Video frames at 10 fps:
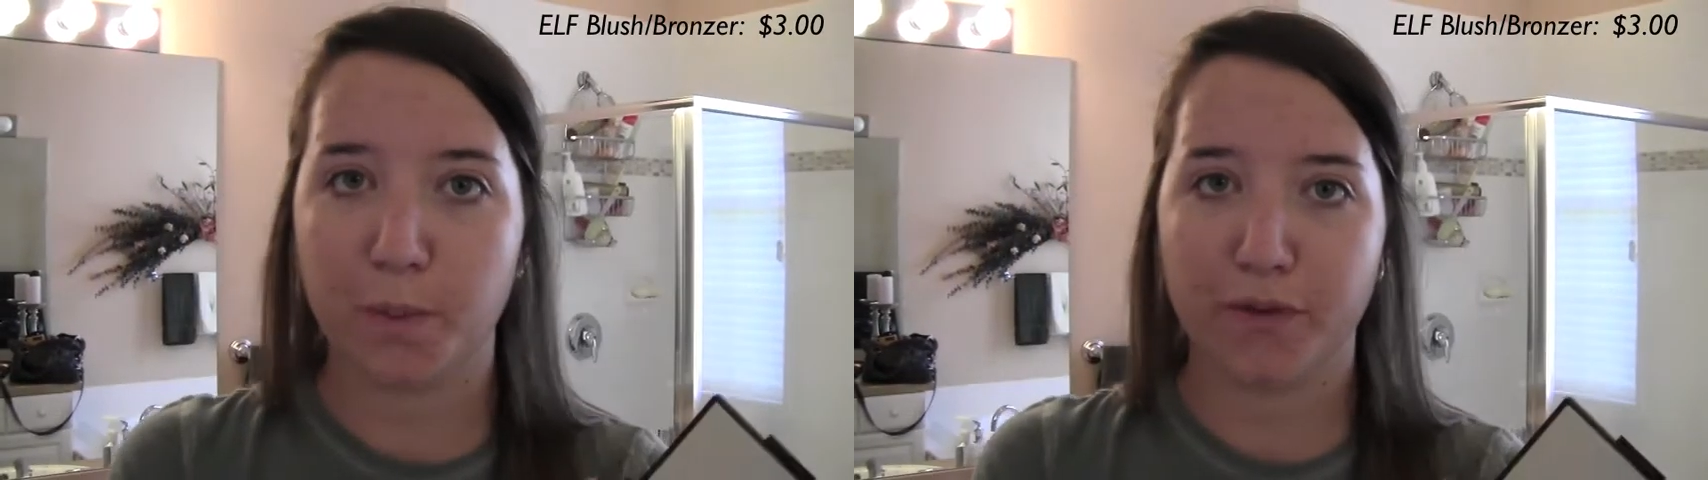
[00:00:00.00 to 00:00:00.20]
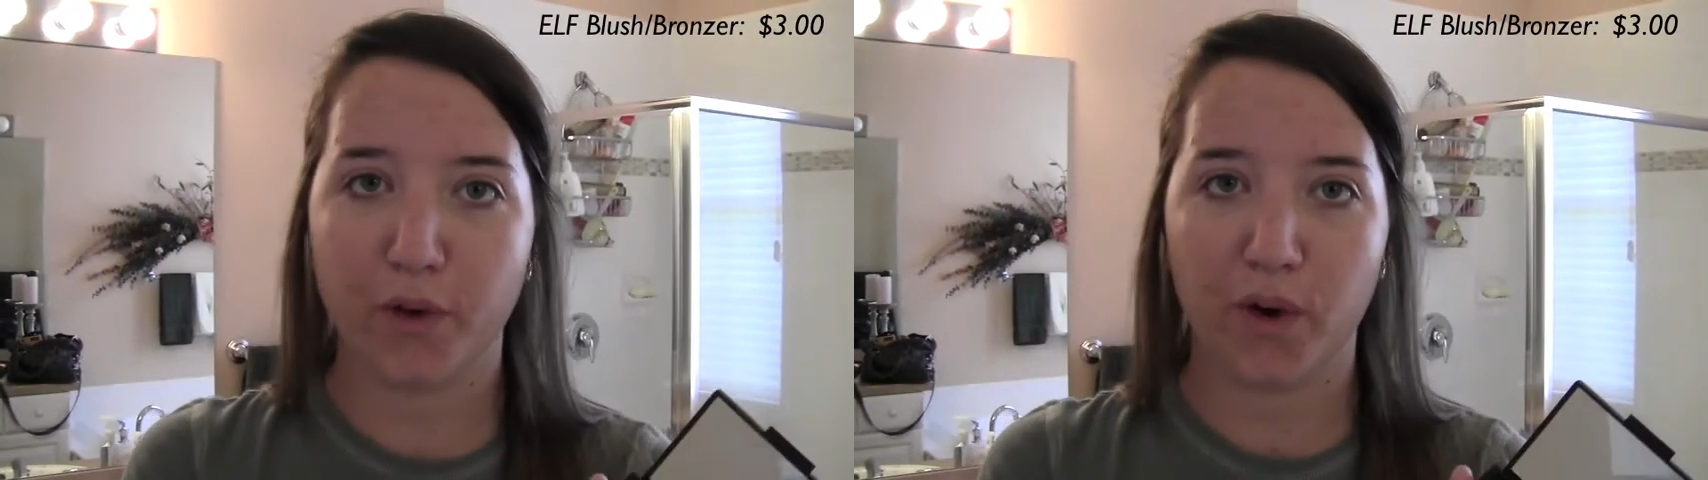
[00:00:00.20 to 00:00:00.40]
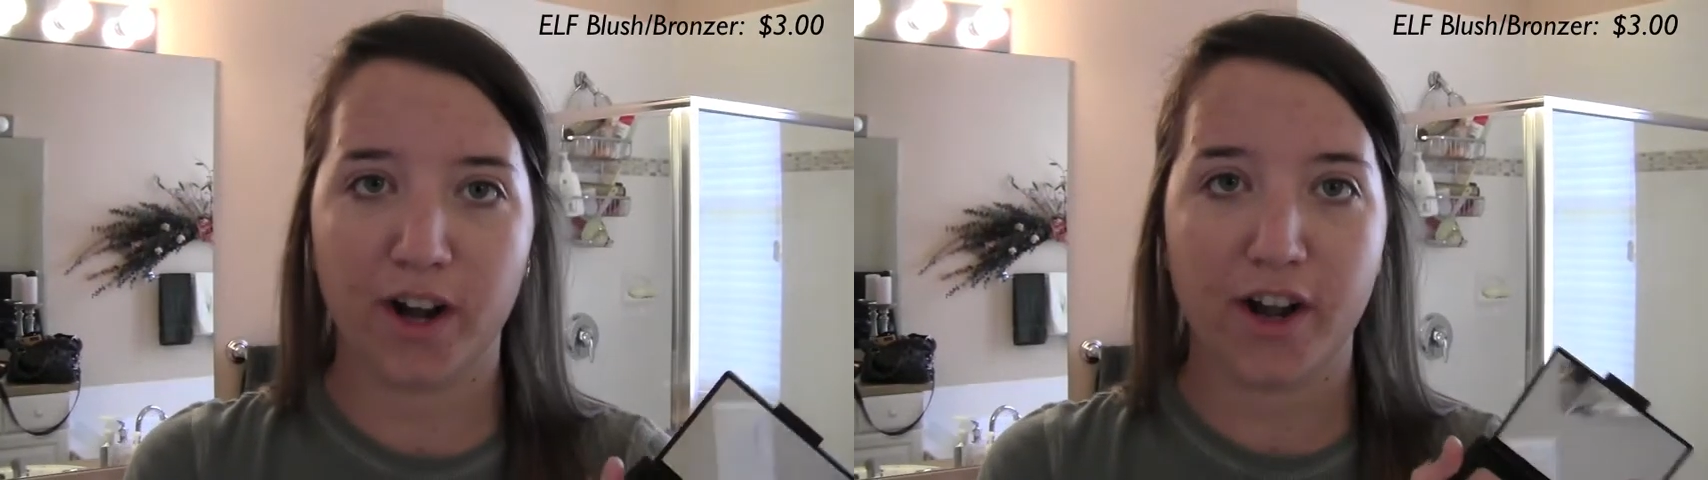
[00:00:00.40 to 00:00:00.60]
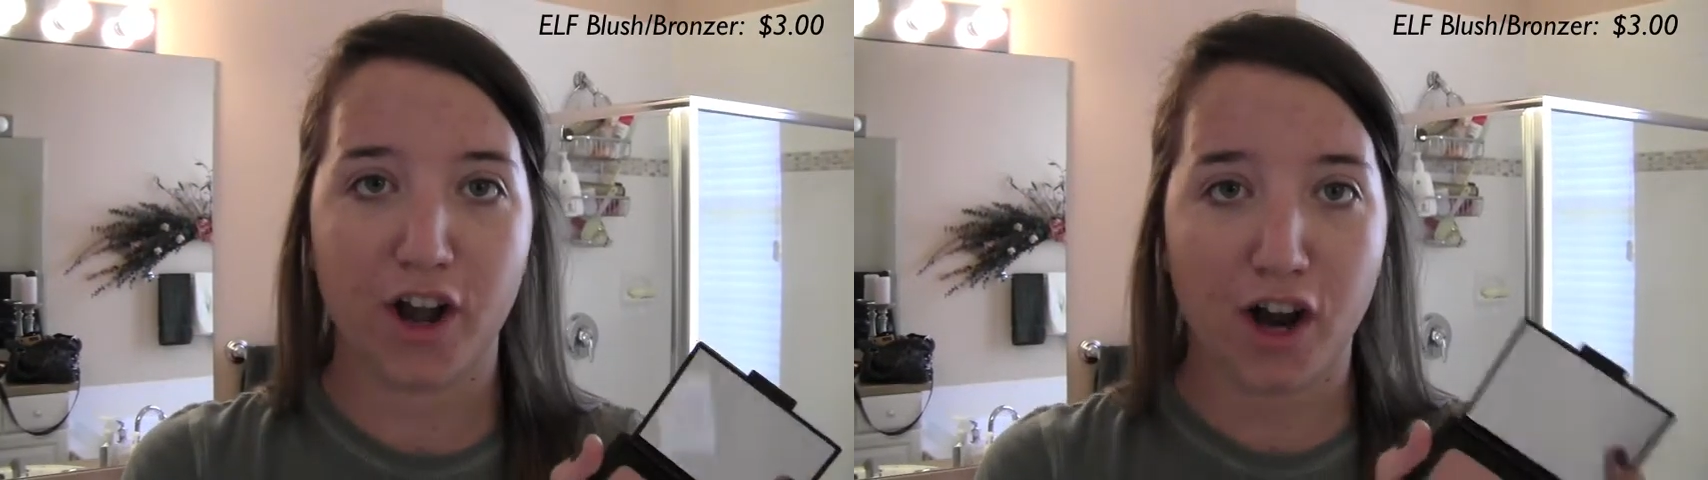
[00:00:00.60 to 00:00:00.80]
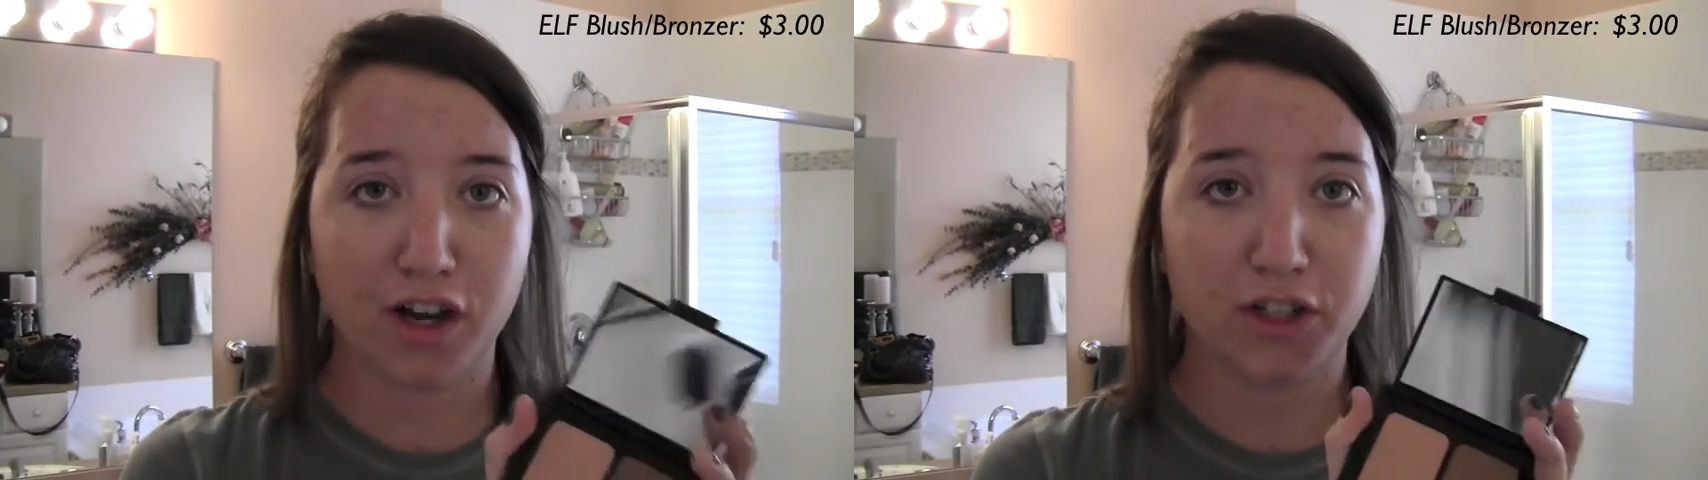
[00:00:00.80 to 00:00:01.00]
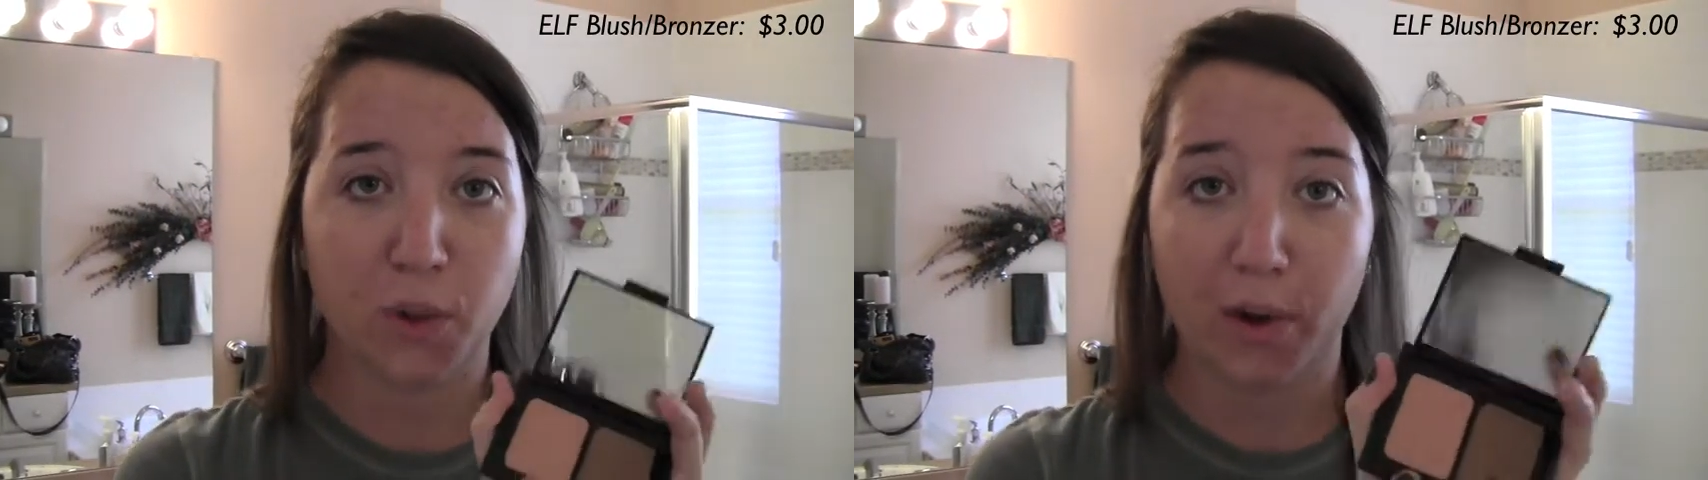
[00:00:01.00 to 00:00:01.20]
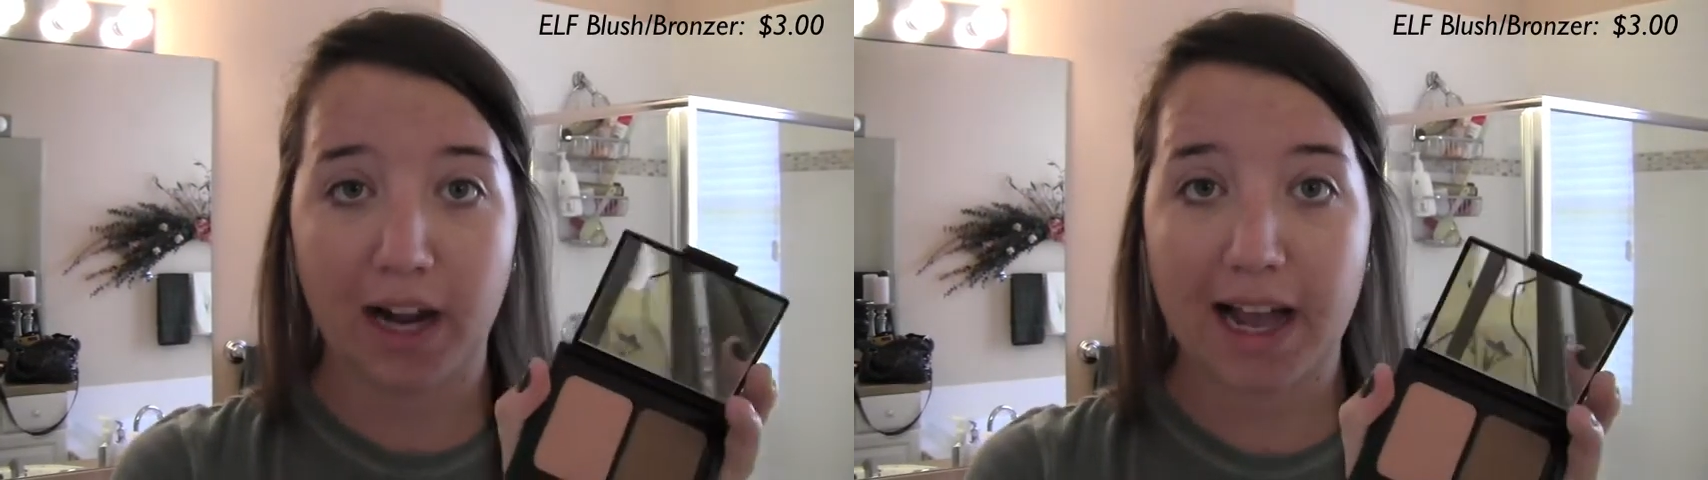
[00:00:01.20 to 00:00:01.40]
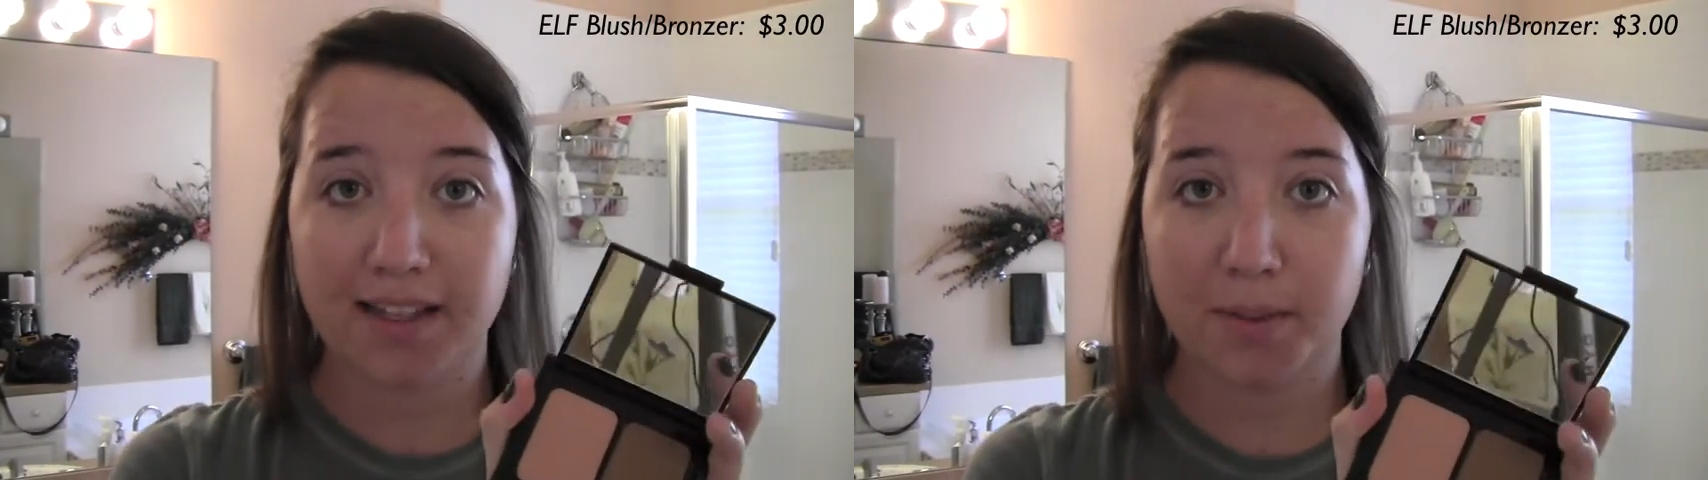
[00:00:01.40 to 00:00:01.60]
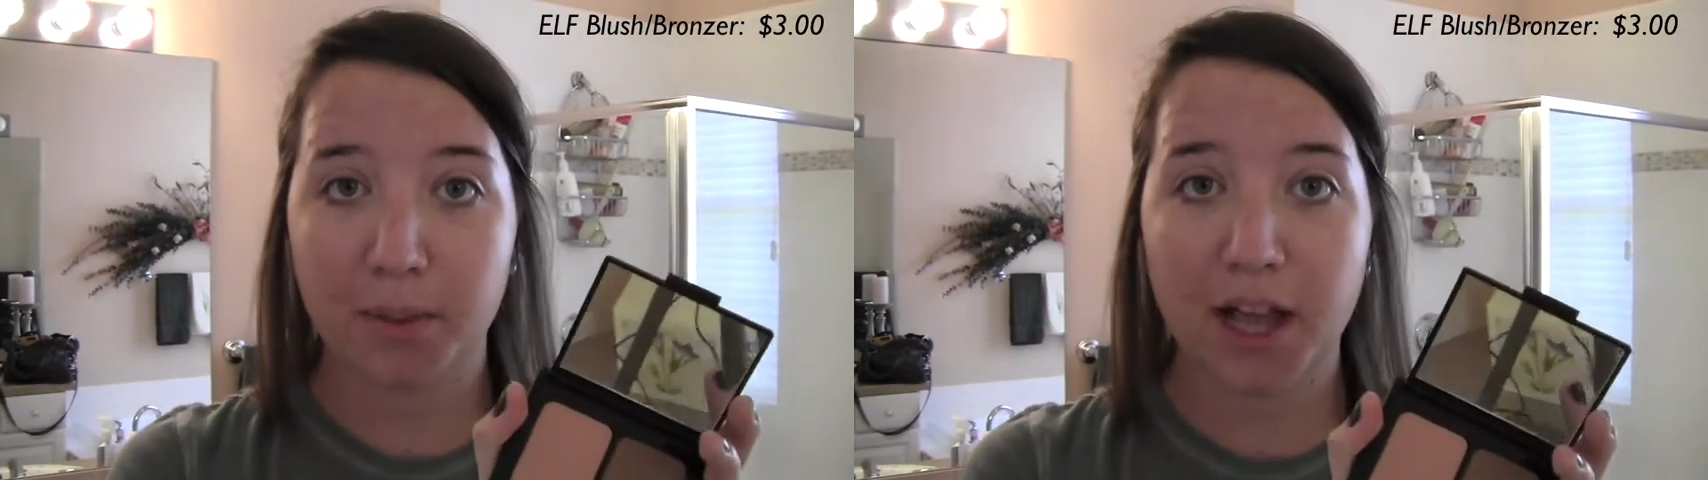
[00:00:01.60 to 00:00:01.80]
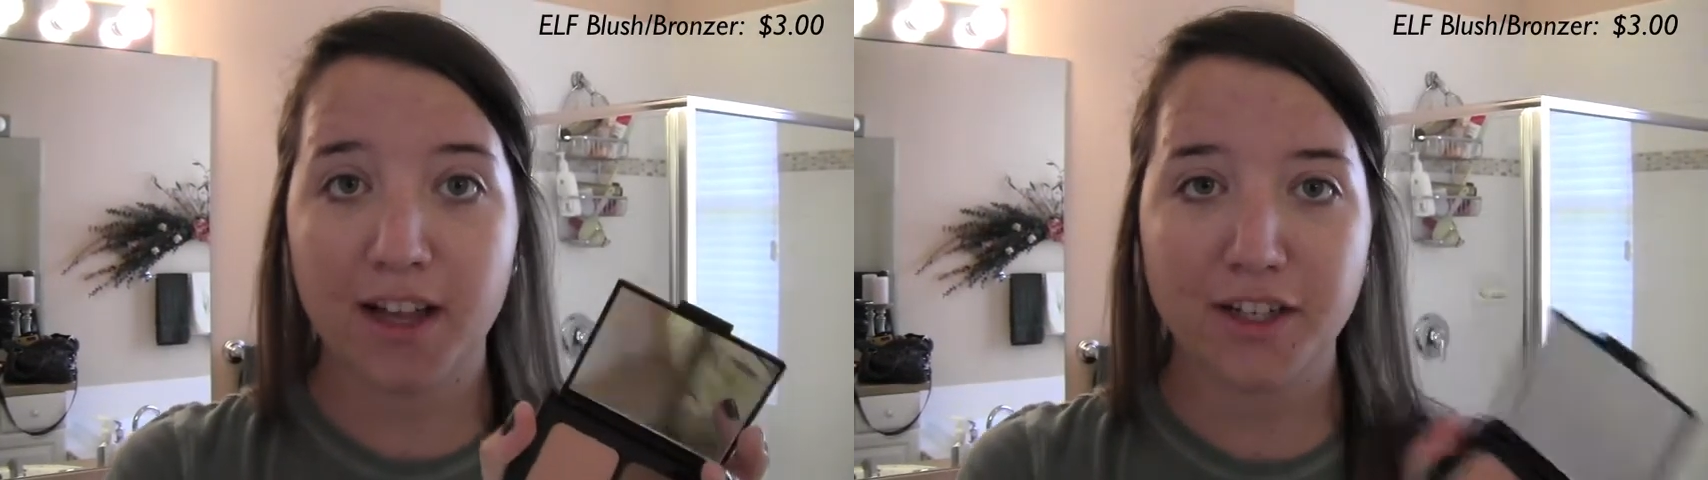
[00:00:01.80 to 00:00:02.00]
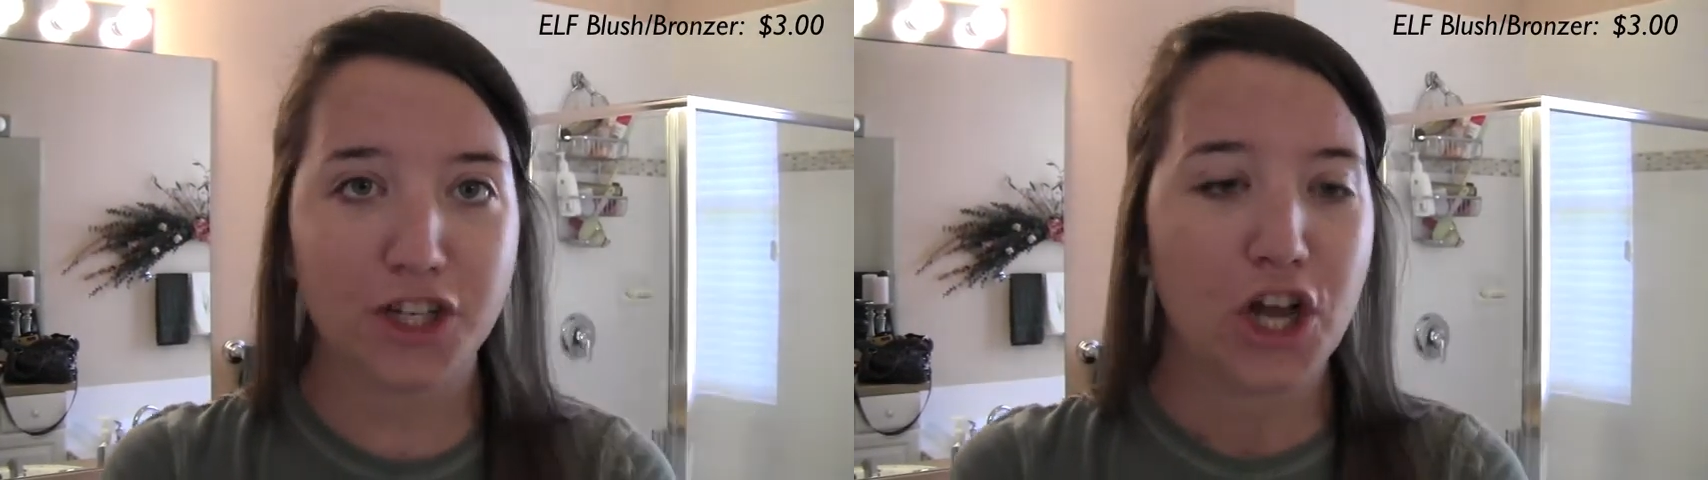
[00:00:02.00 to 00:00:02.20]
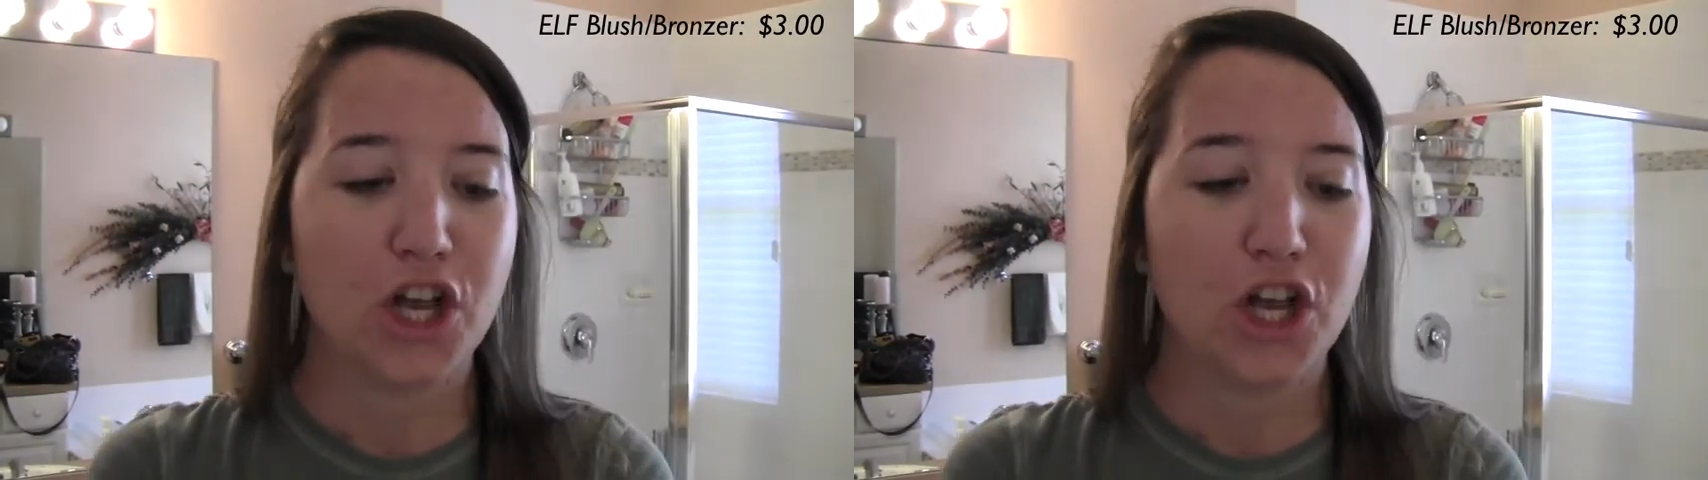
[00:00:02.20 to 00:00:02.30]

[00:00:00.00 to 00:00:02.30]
for NARS Orgasm Blush,